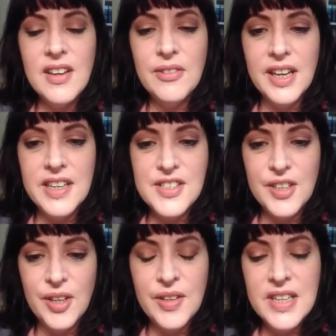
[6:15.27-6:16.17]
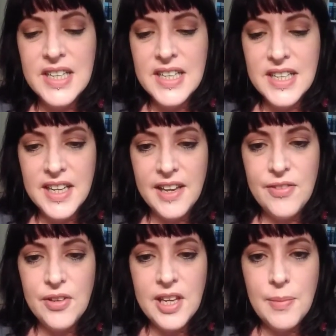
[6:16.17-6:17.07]
Okay, so
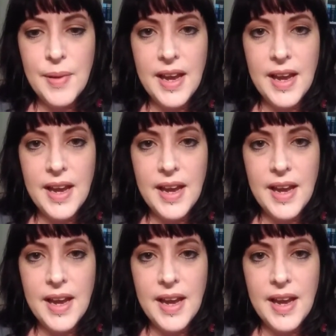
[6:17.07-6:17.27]
if you keep